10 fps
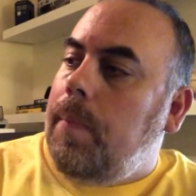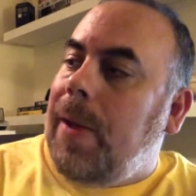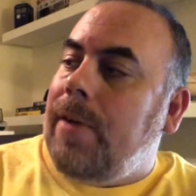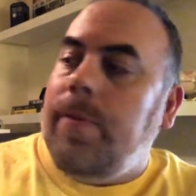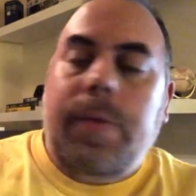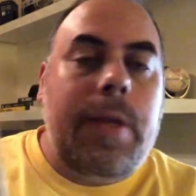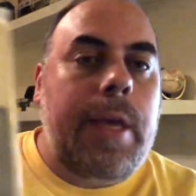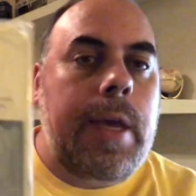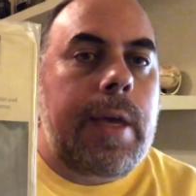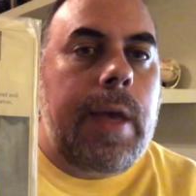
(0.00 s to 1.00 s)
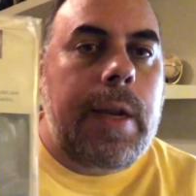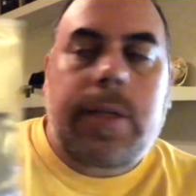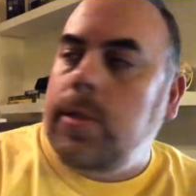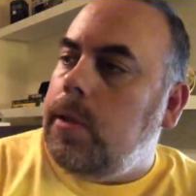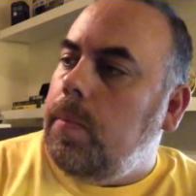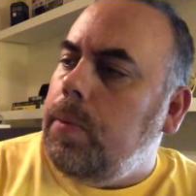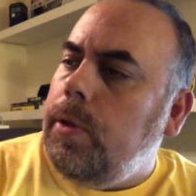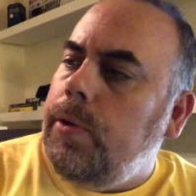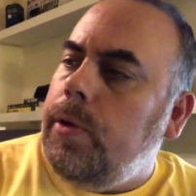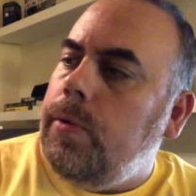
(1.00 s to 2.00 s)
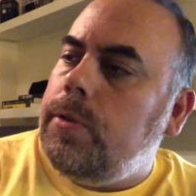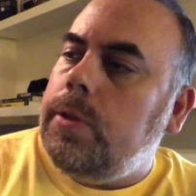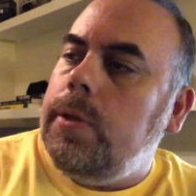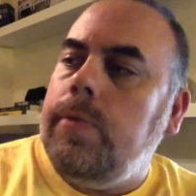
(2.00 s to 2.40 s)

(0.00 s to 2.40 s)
back from the gig, and it's the Blue Note